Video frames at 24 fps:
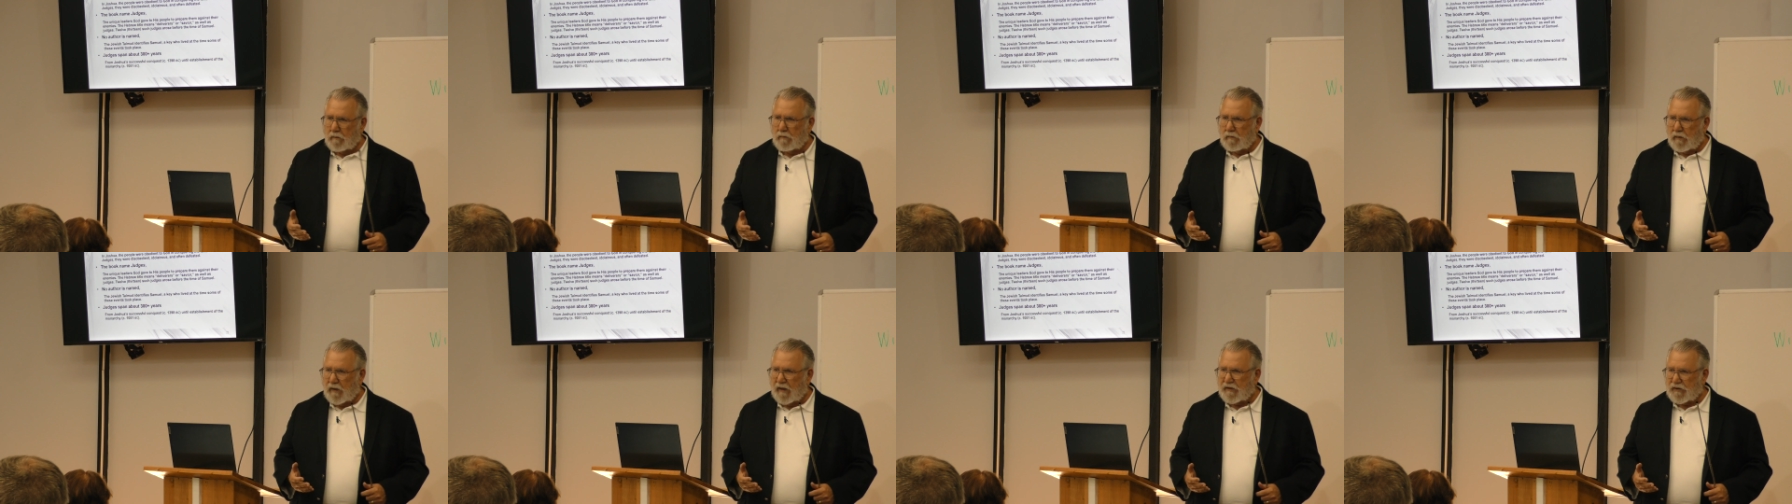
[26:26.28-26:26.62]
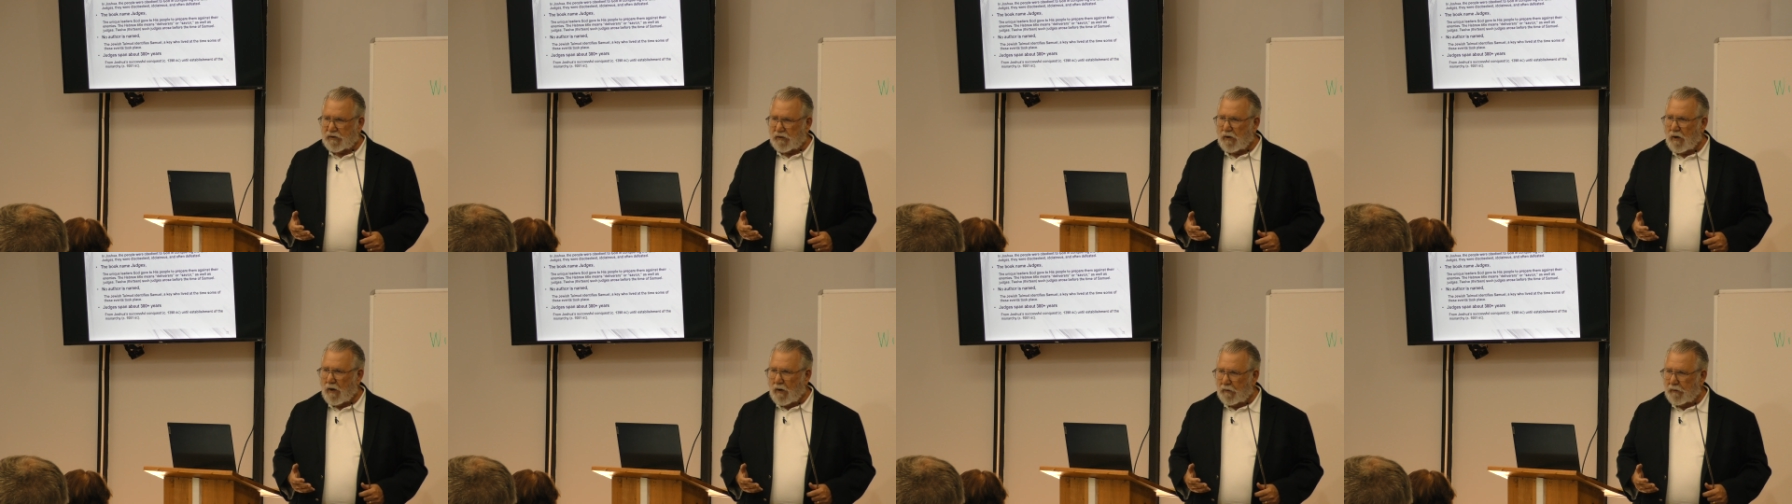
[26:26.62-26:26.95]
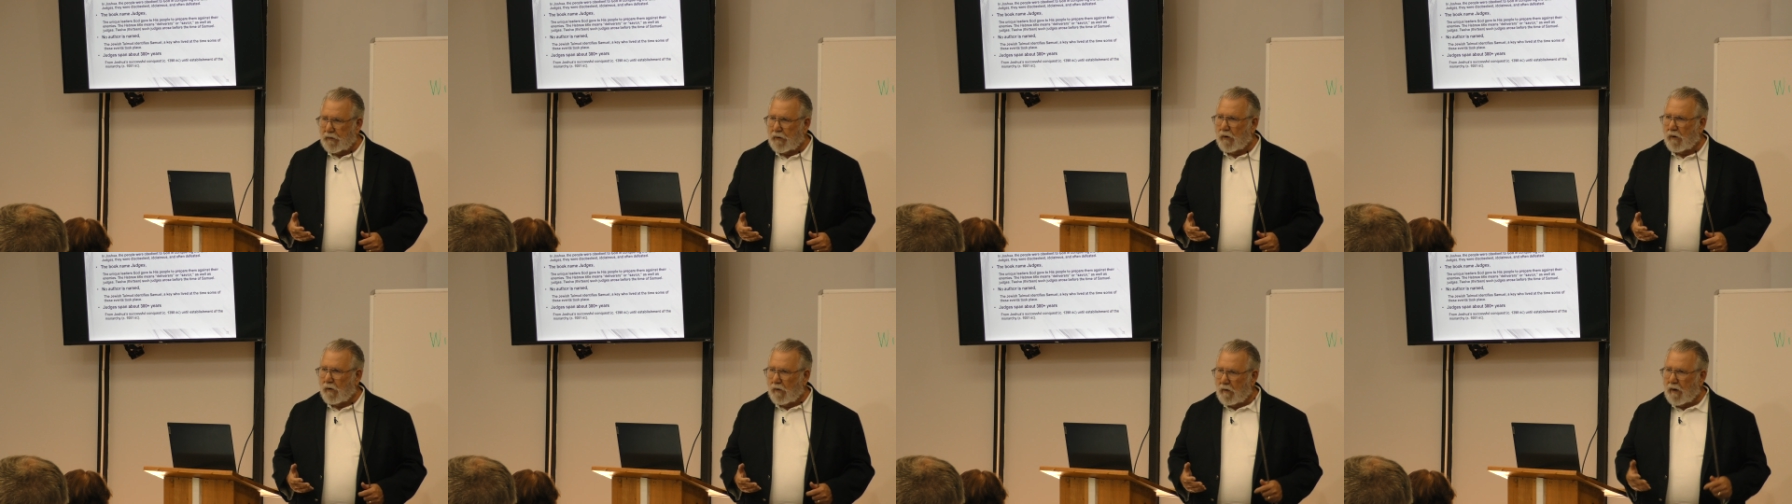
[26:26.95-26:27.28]
let Saul
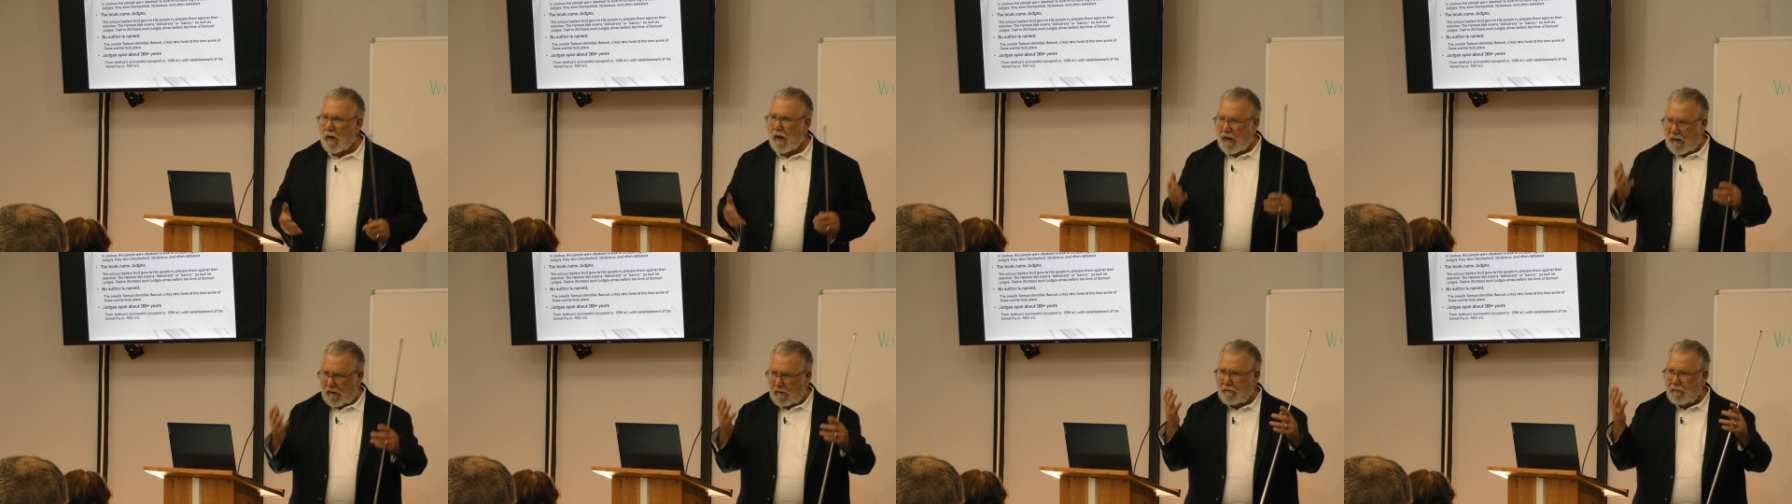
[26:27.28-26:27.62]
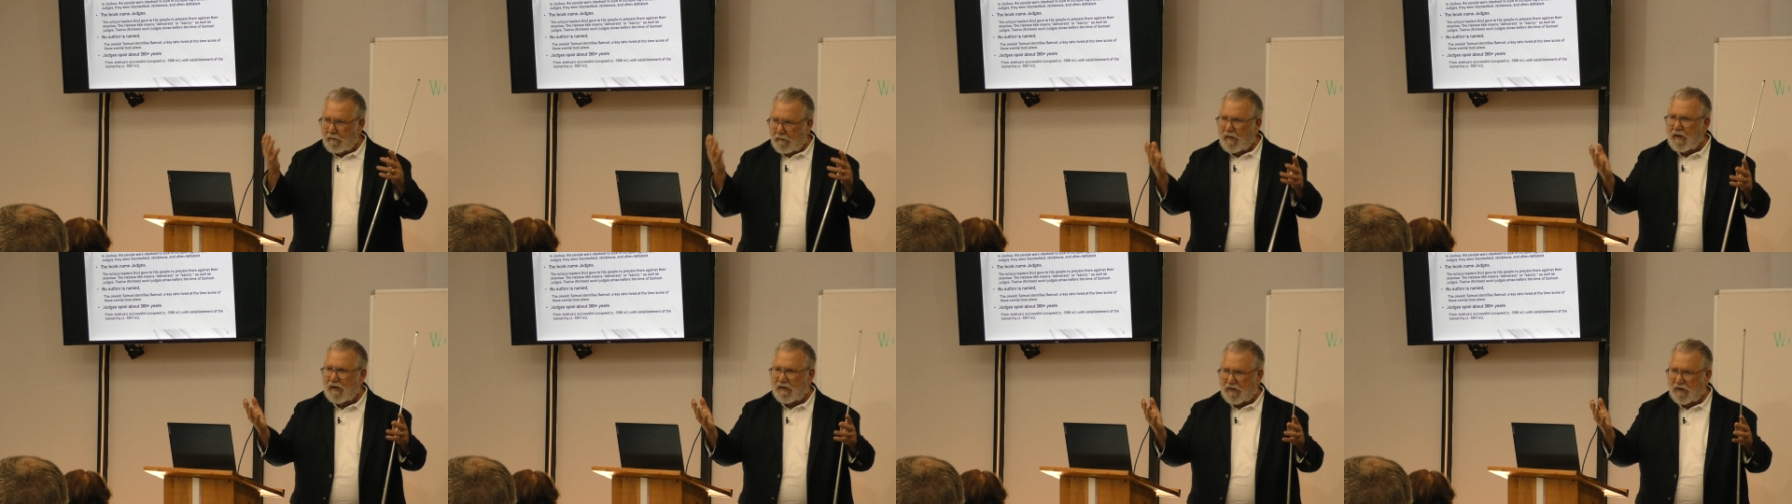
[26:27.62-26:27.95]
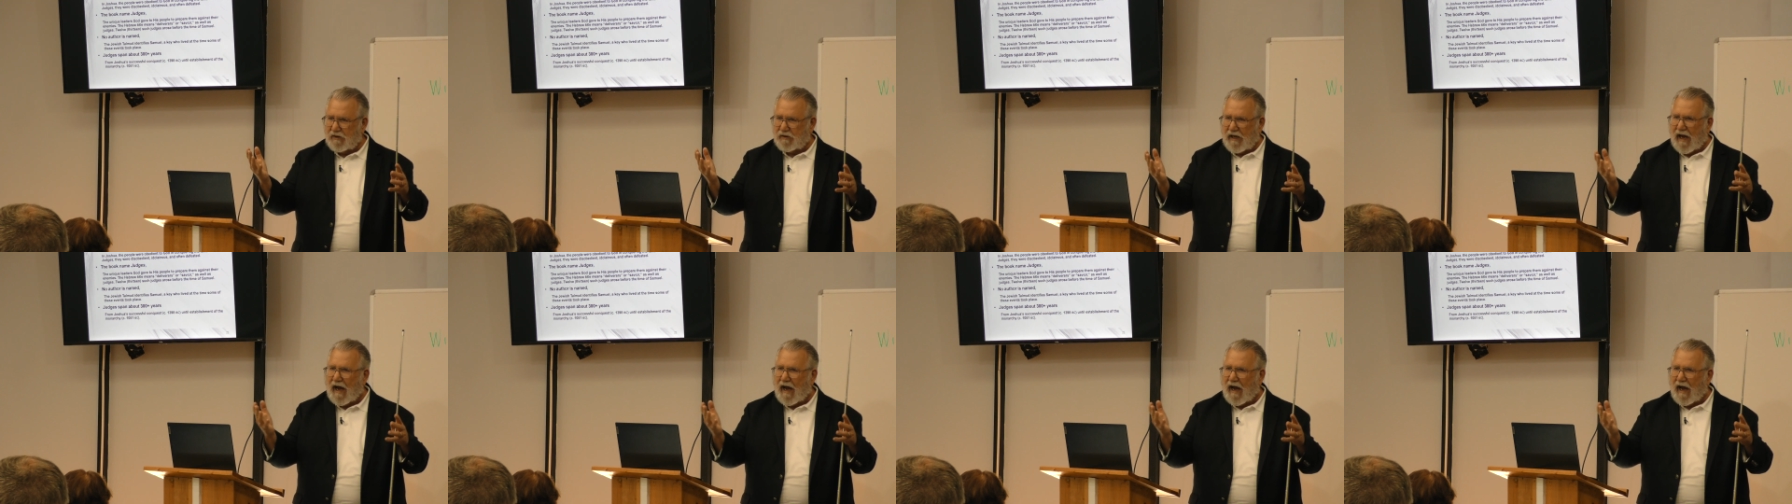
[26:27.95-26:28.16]
know, hey, this is